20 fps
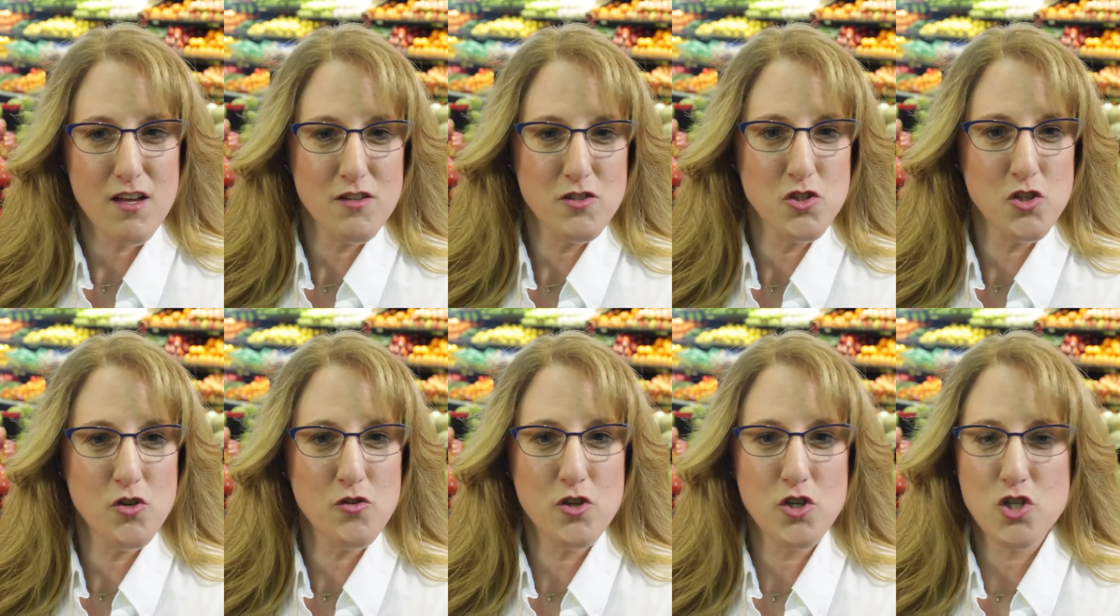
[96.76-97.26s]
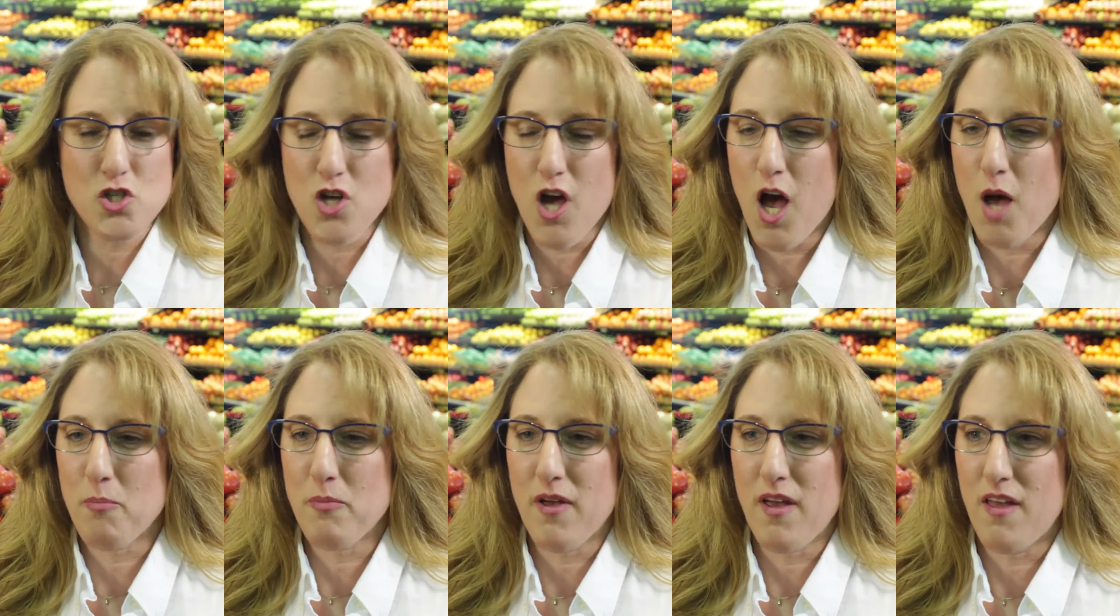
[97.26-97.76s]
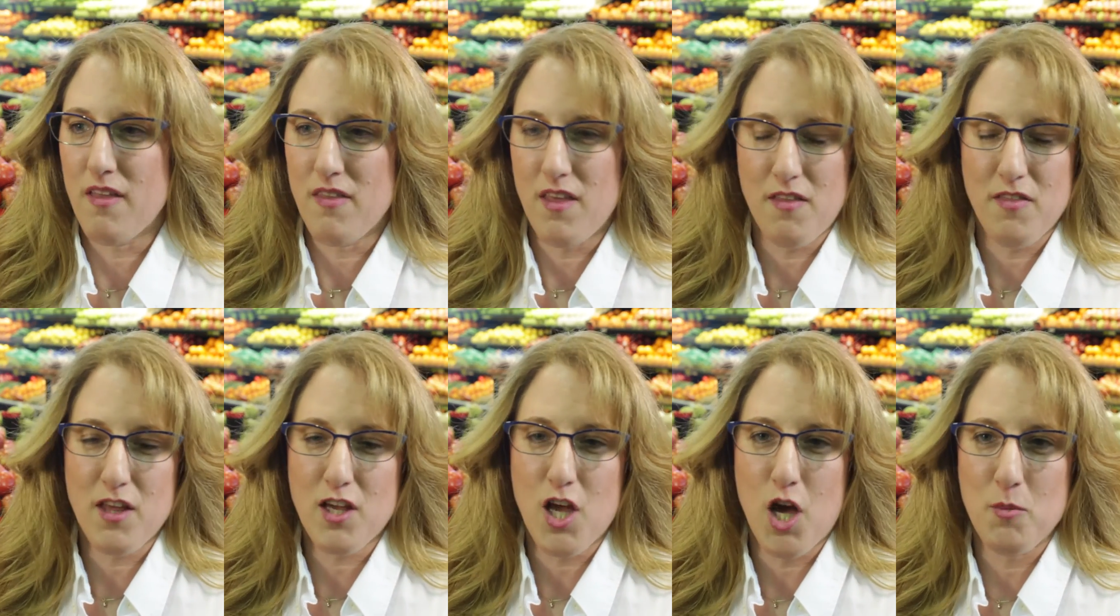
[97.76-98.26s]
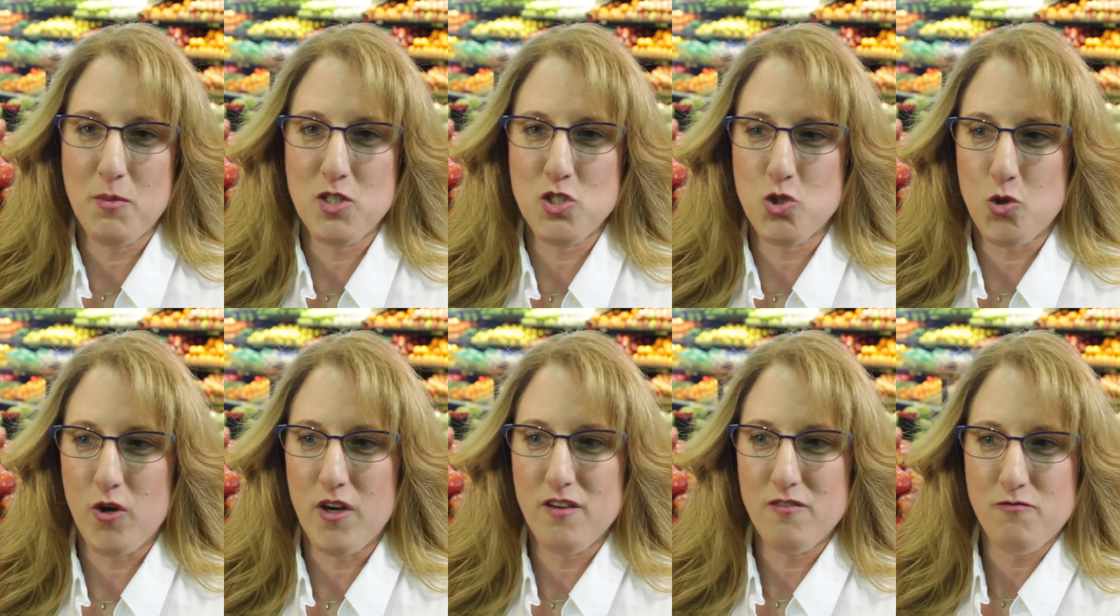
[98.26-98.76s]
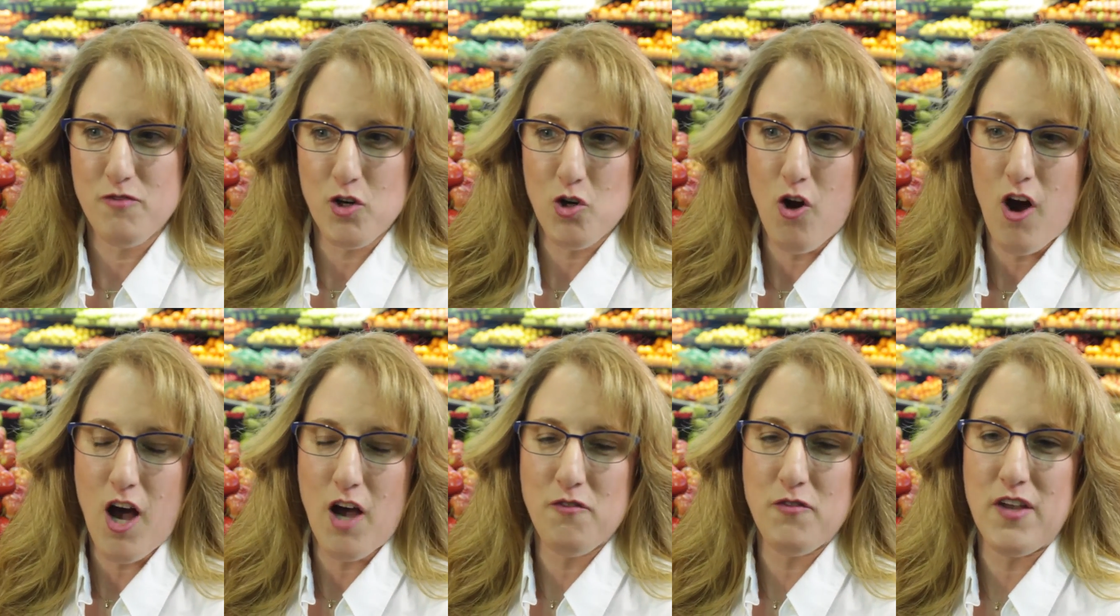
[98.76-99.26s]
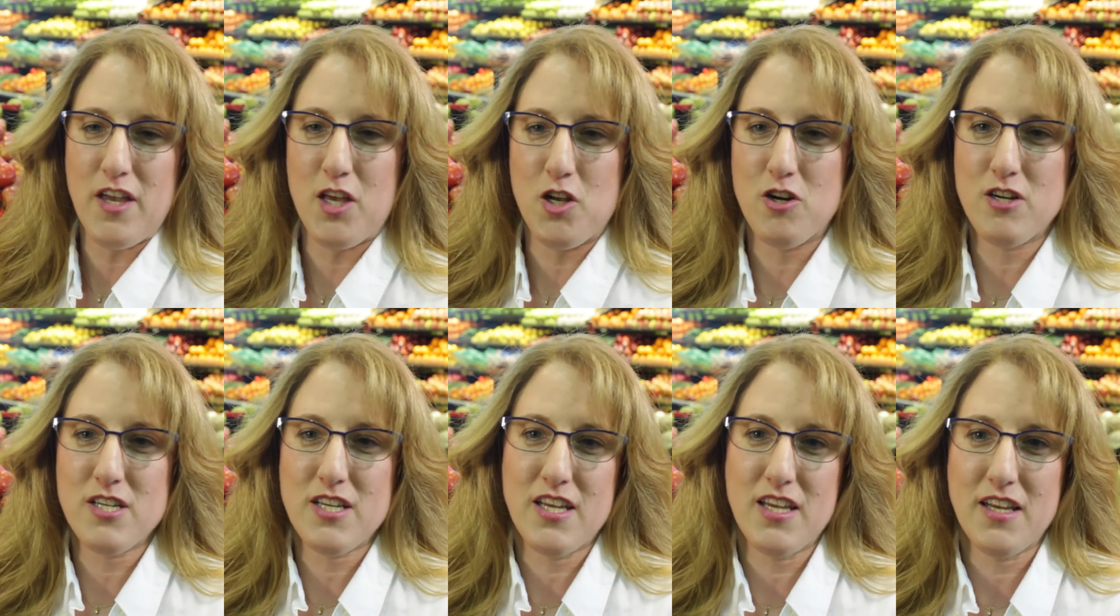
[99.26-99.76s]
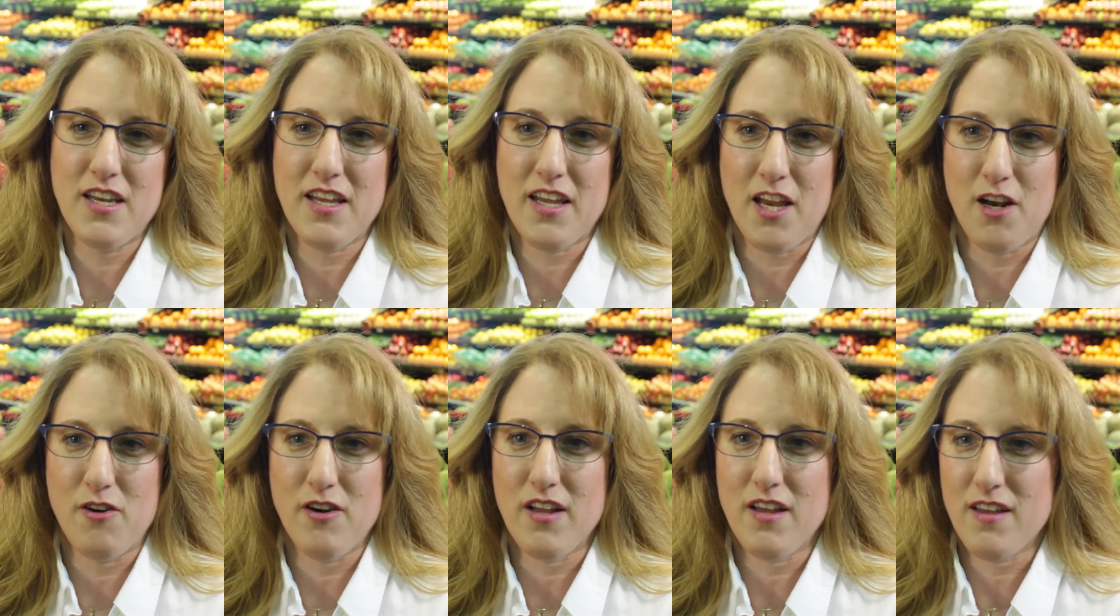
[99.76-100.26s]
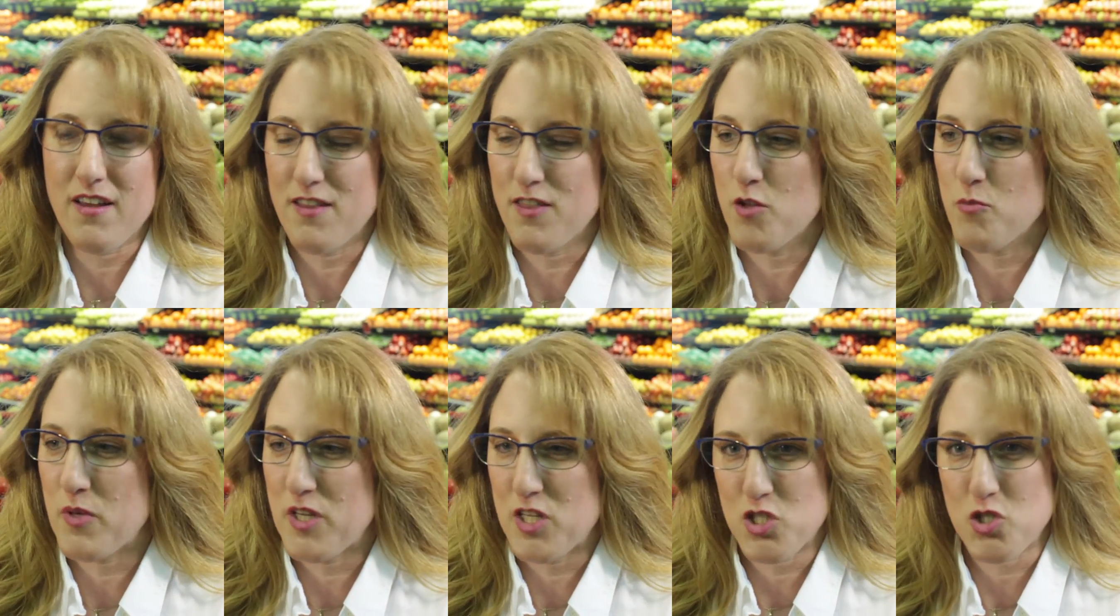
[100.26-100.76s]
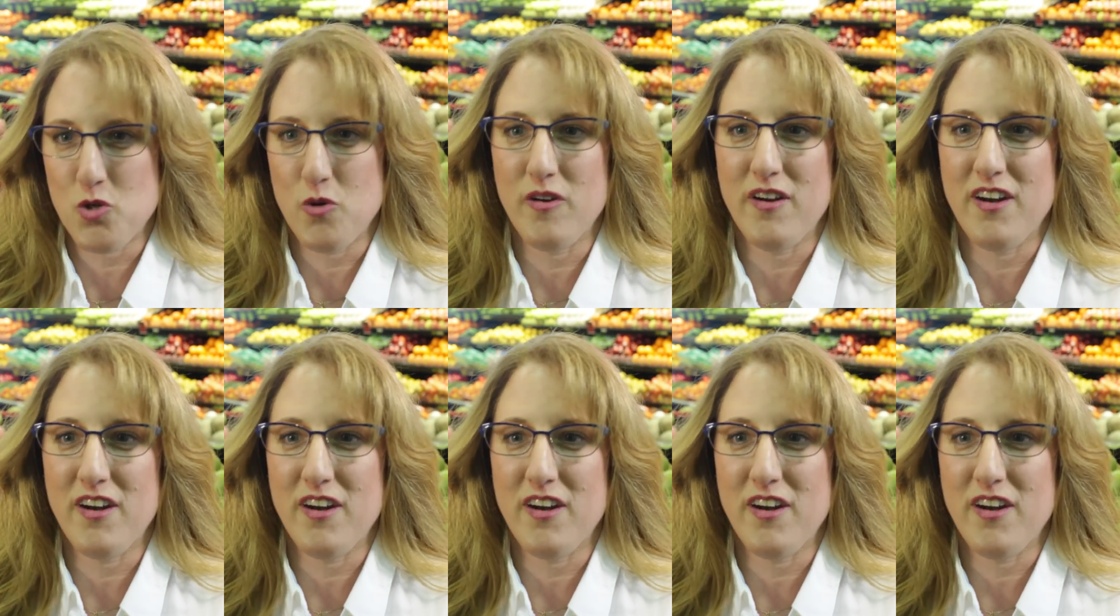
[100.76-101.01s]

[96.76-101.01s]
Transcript: do their shop, and then they come and join for coffee in our eating area in the bistro